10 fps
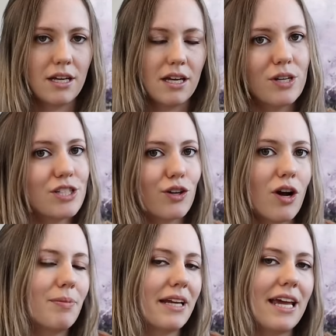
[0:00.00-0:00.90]
Once you're
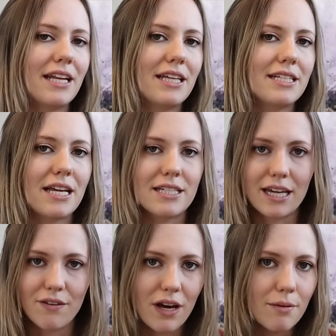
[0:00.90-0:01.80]
complicated, they tend to
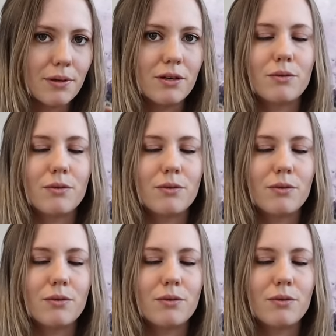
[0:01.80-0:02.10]
give up.